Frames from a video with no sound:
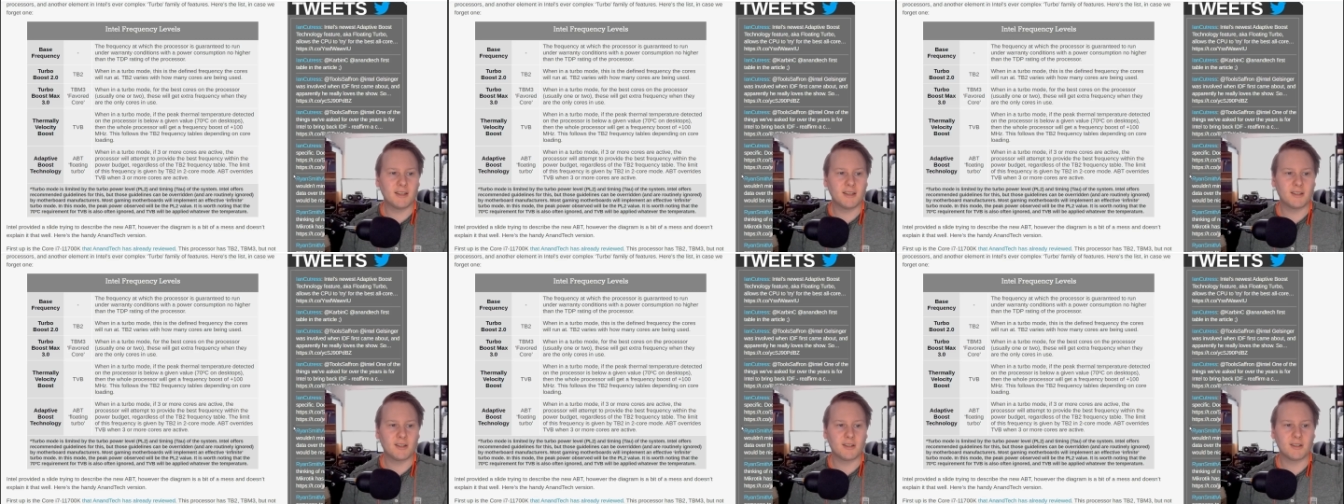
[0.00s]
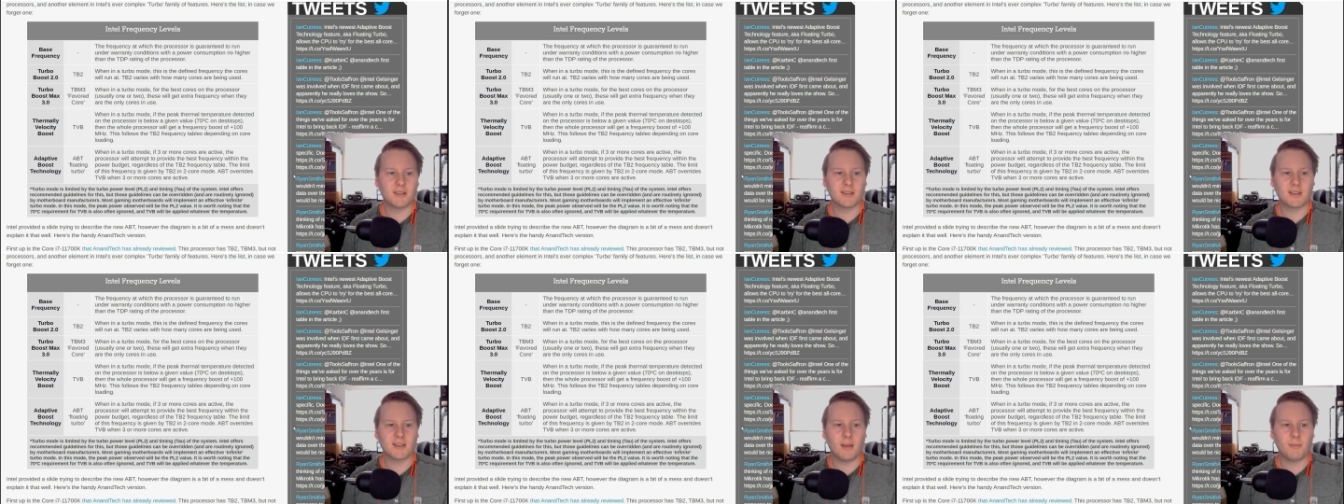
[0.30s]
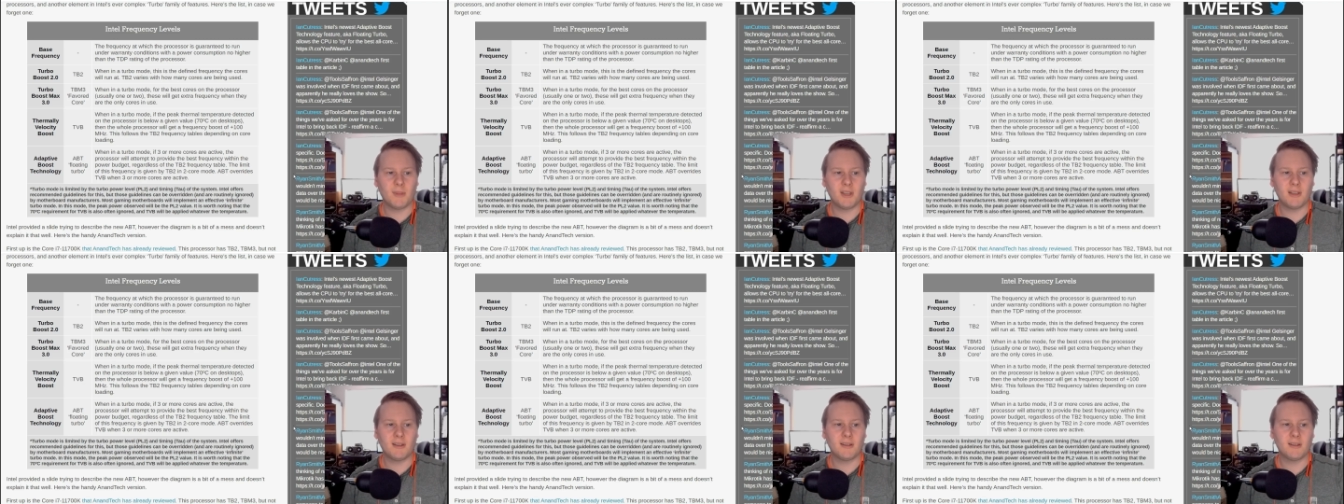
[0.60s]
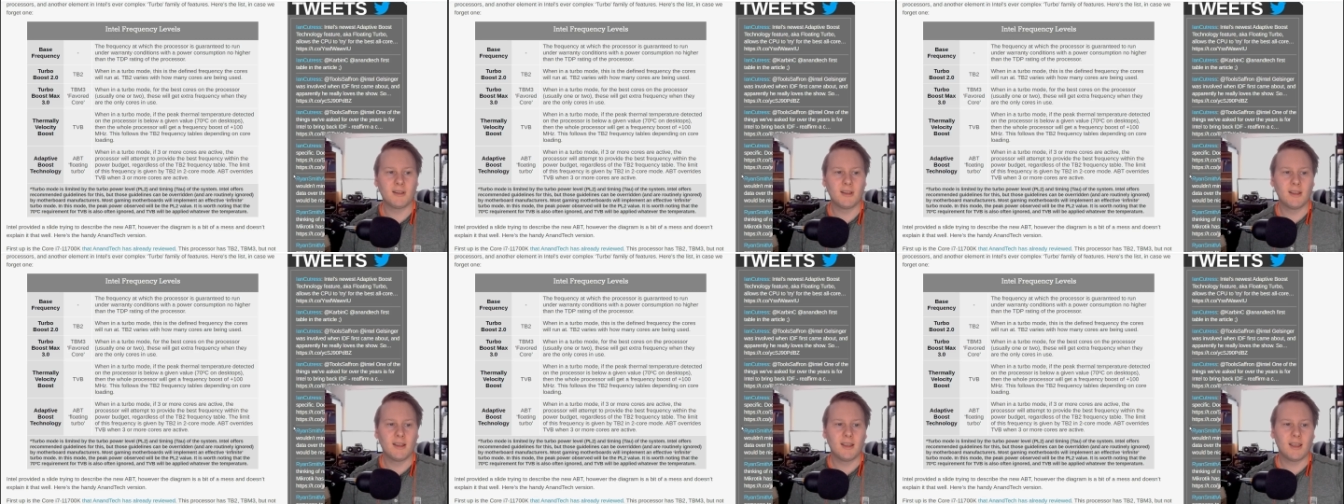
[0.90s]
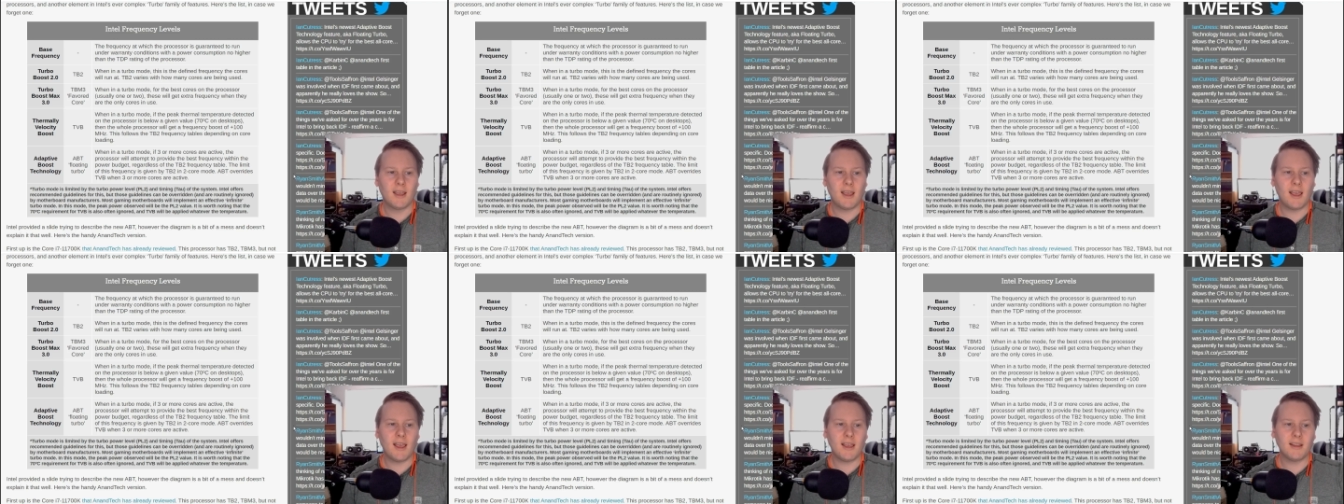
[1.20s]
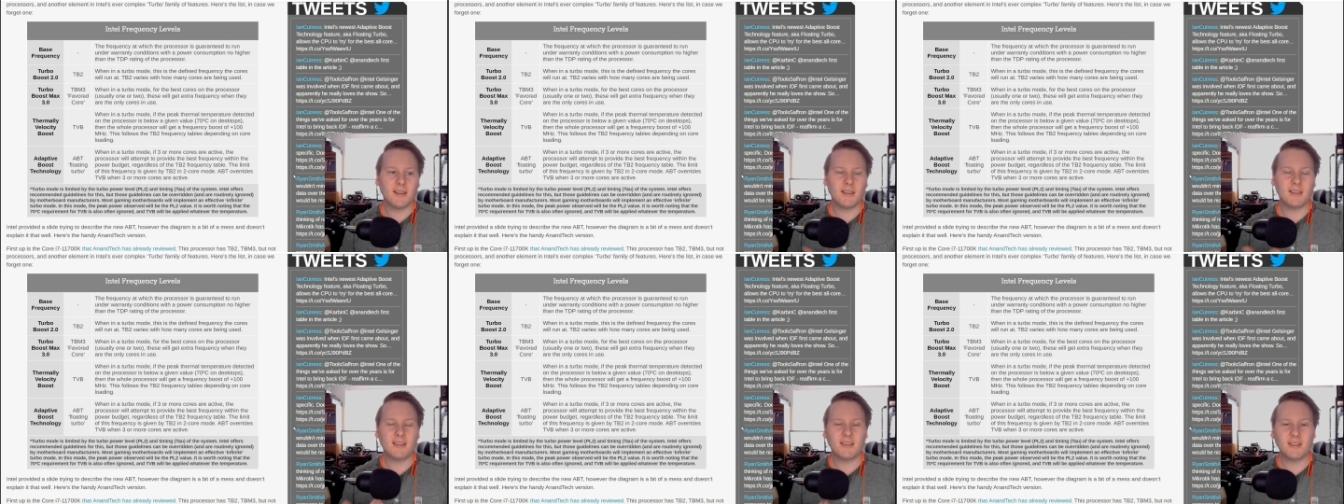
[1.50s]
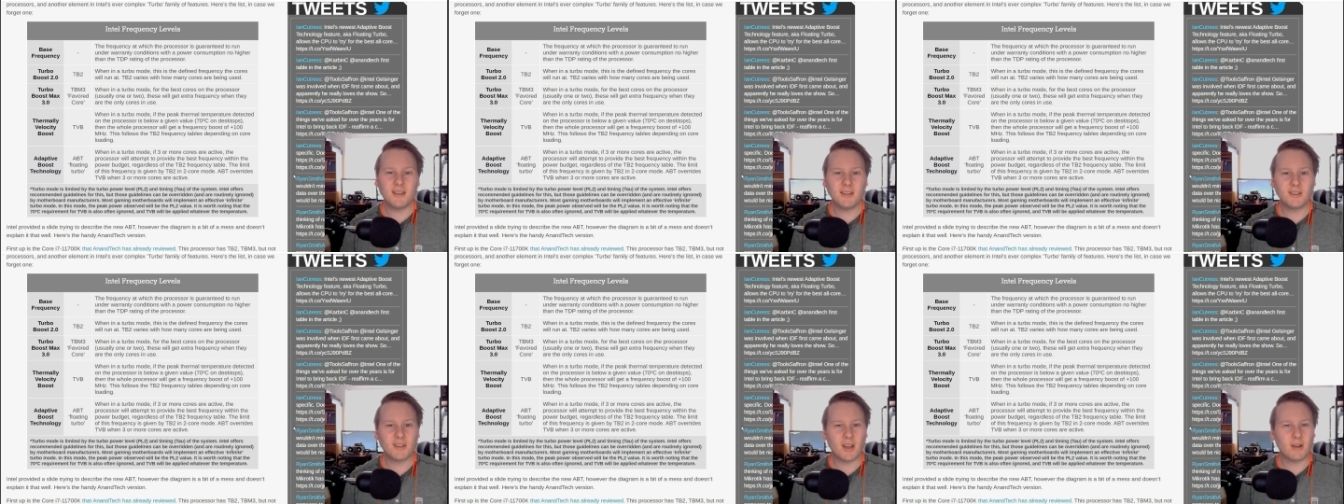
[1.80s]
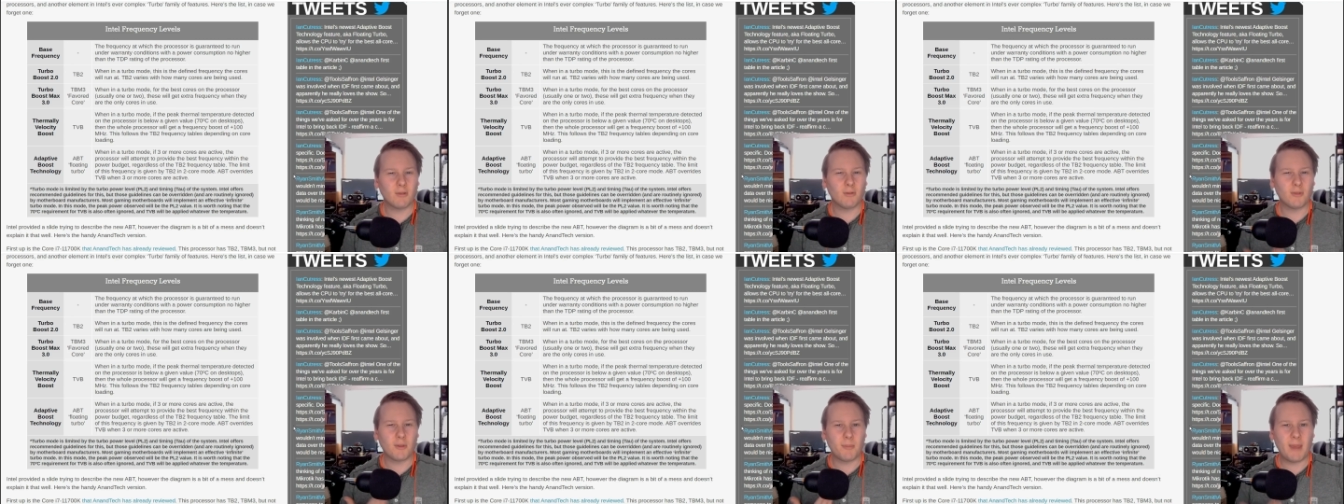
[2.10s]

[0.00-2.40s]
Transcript: conditions come in. And in general,